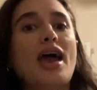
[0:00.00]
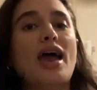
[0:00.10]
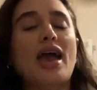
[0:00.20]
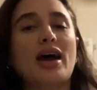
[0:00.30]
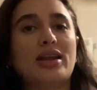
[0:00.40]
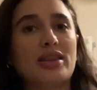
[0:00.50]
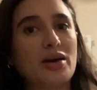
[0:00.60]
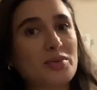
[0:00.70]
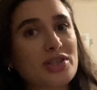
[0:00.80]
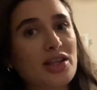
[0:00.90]
And that
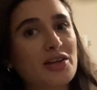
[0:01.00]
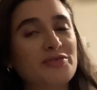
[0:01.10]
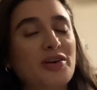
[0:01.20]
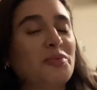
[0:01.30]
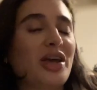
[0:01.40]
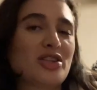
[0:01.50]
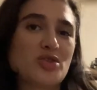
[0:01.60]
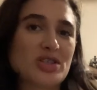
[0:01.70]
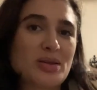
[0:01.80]
was a lot of fun. We got to dress